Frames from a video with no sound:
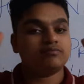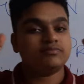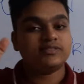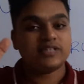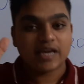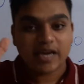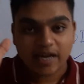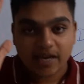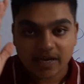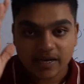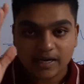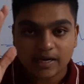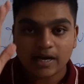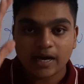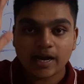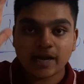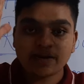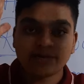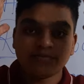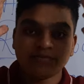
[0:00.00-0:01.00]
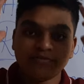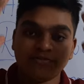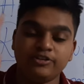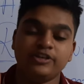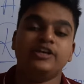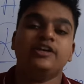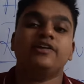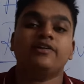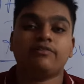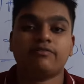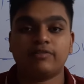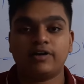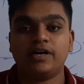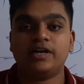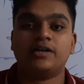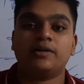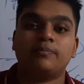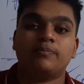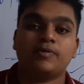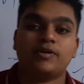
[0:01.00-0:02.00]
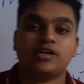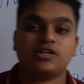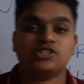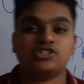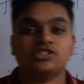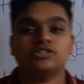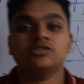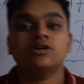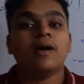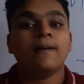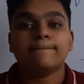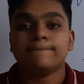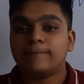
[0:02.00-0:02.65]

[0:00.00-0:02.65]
they and we require reproduction.